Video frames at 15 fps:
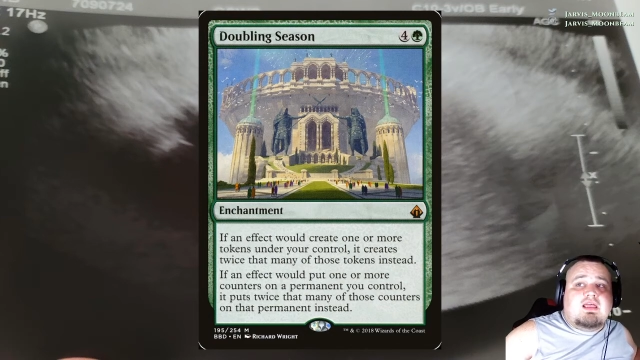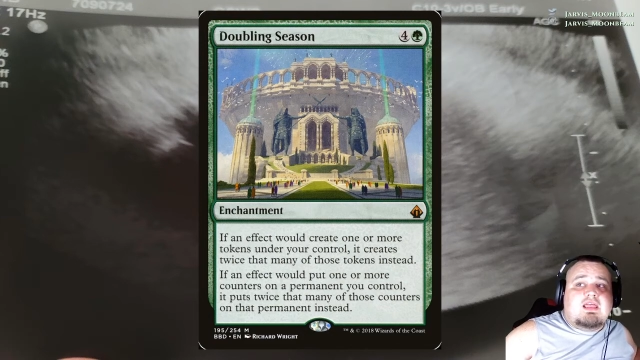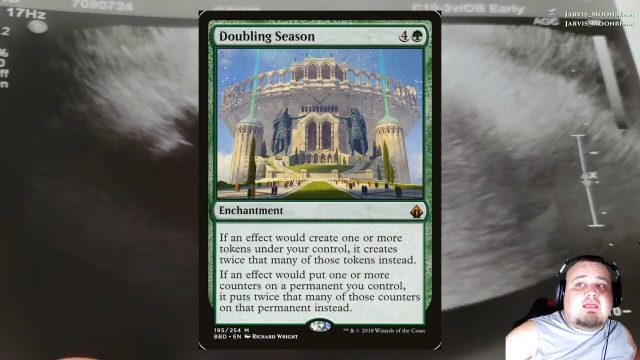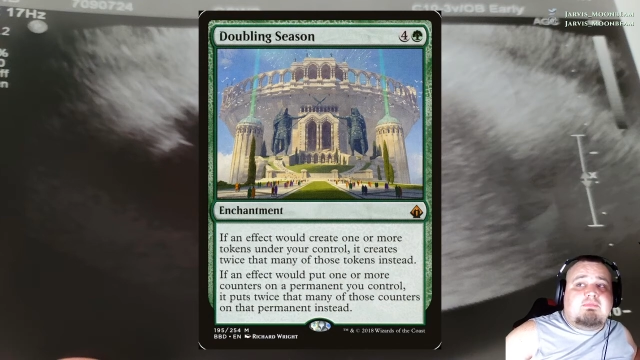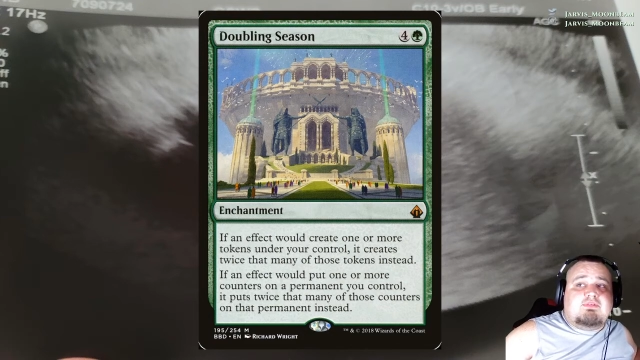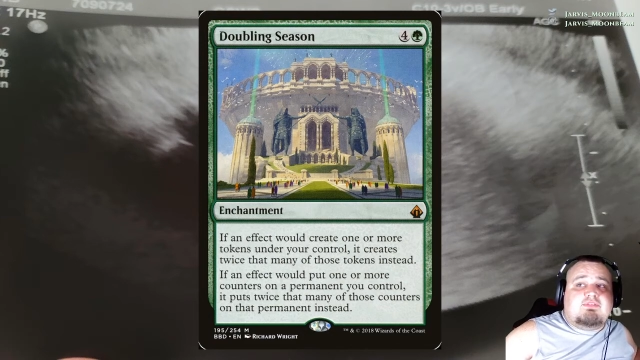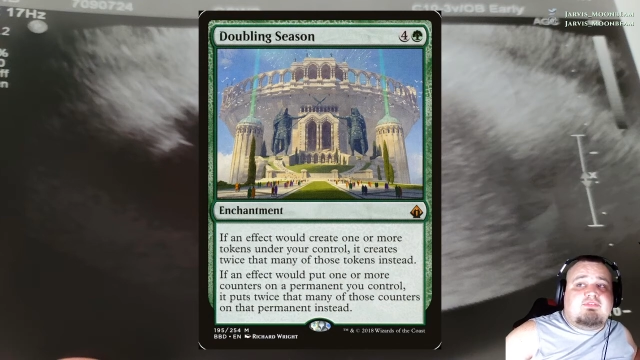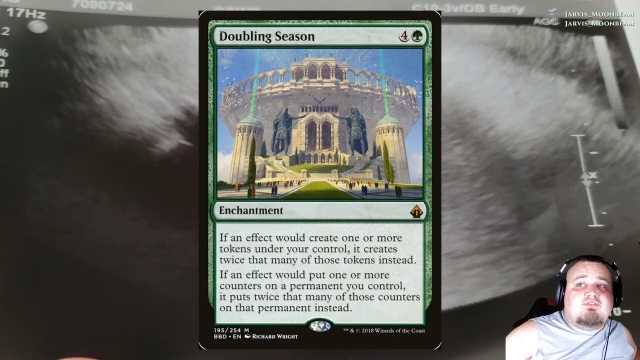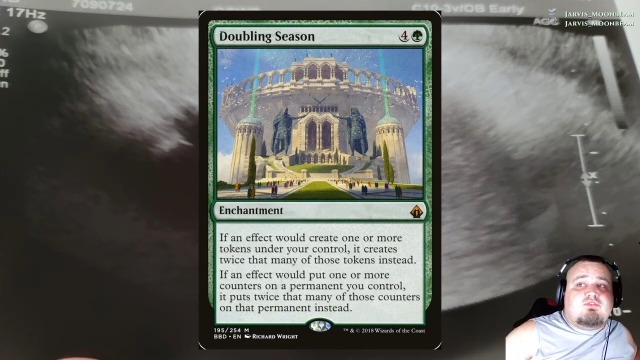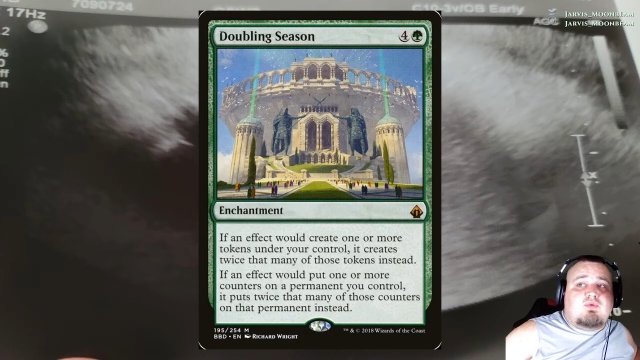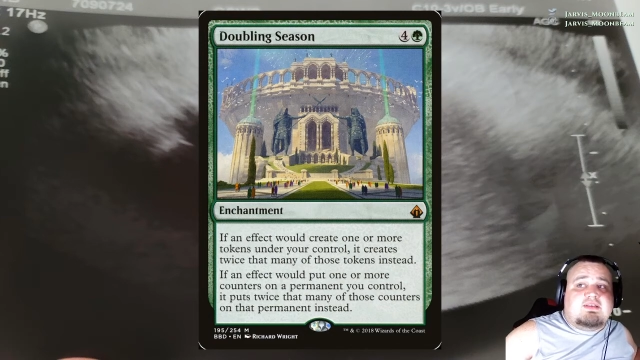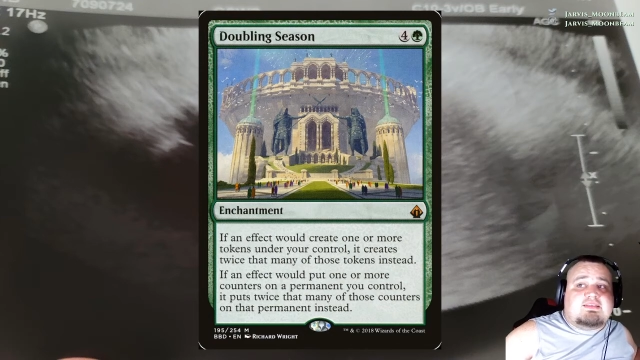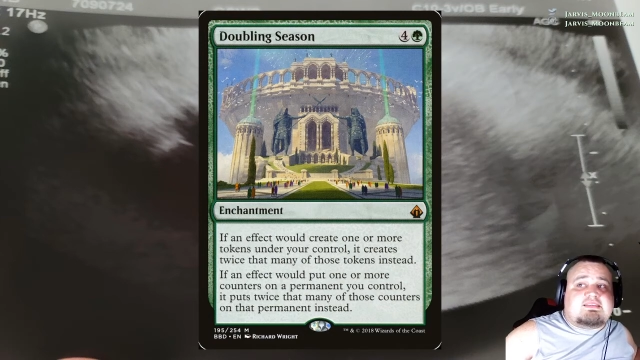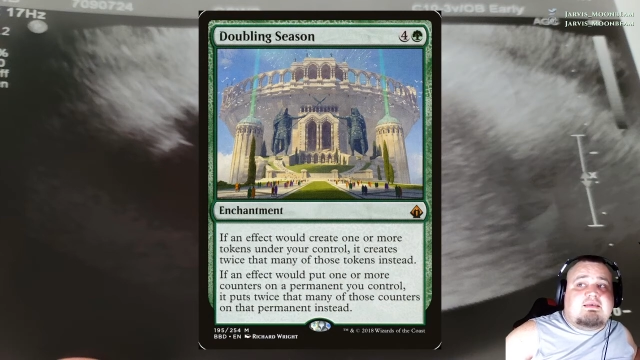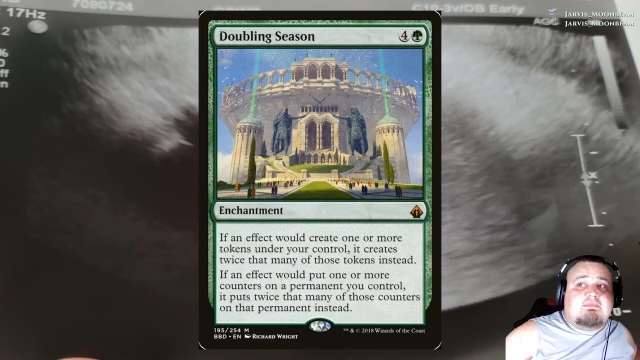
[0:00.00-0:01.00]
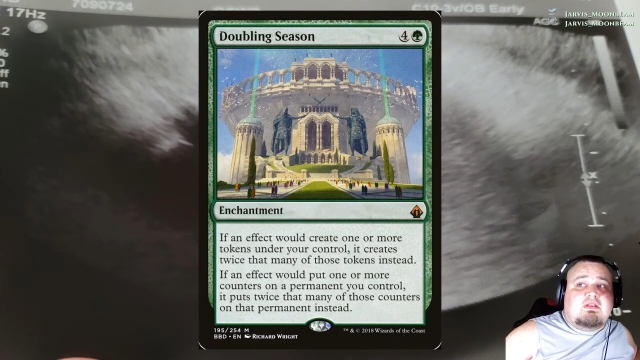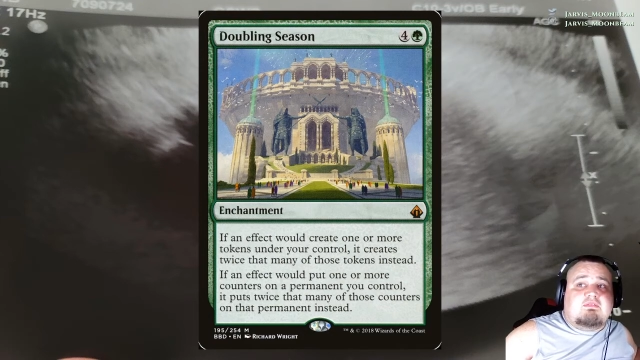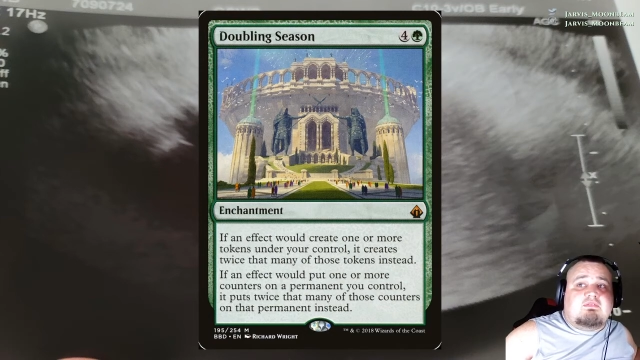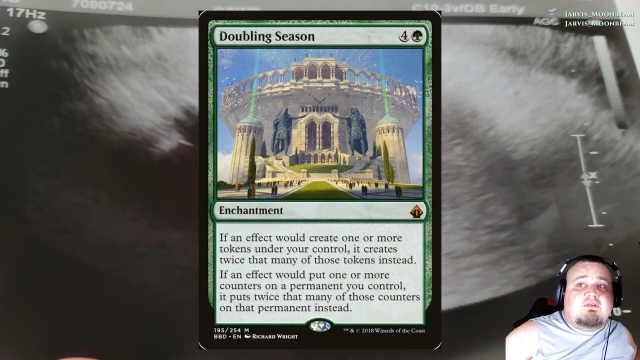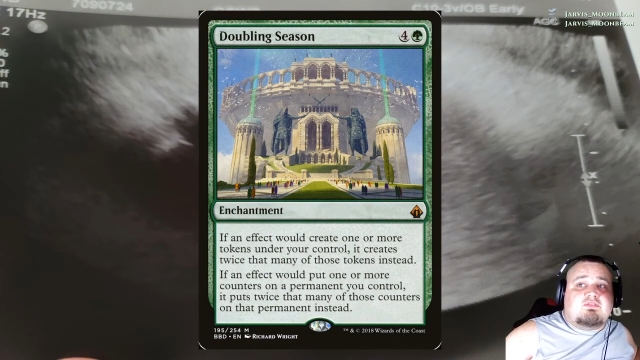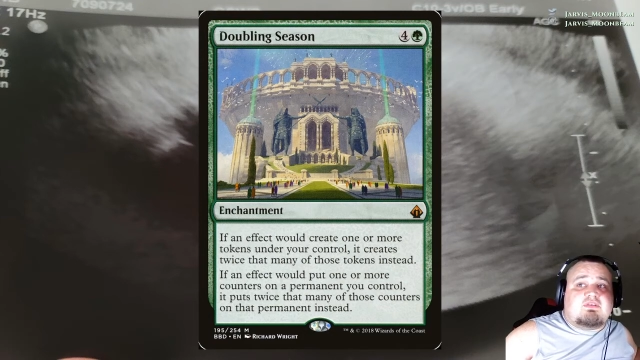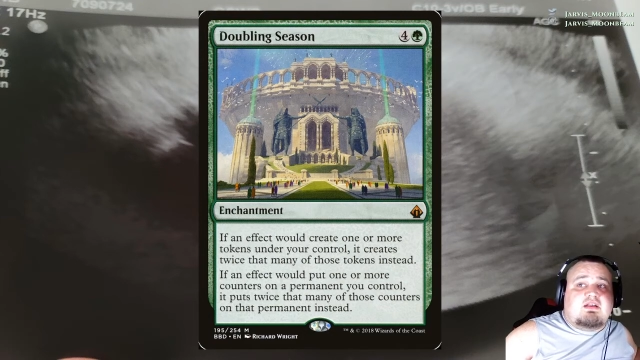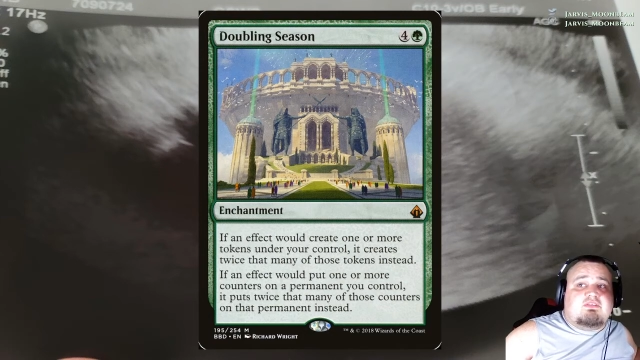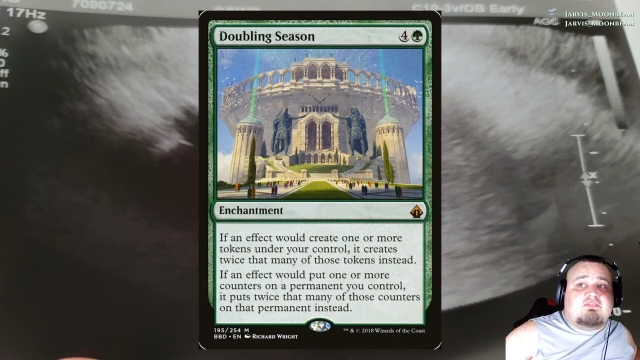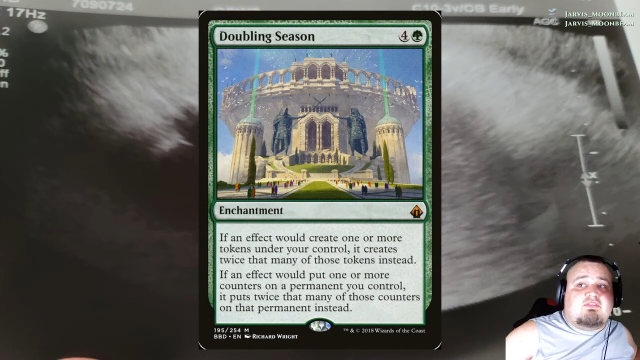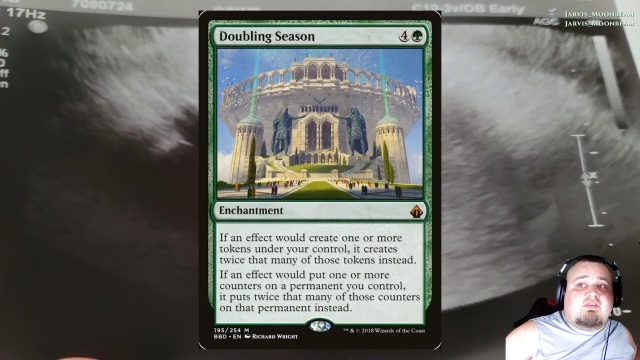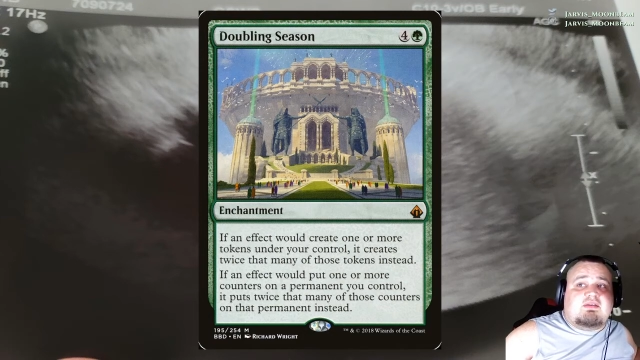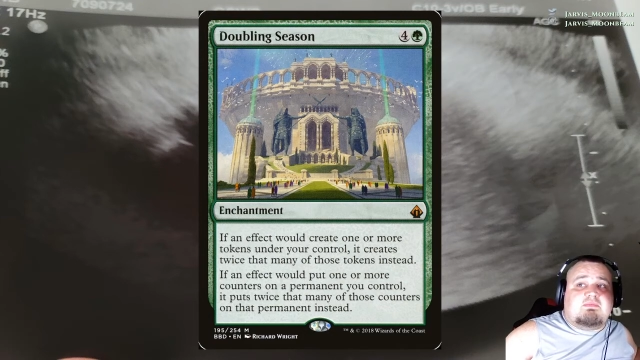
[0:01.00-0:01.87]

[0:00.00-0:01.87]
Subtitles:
puts twice that many of those counters on that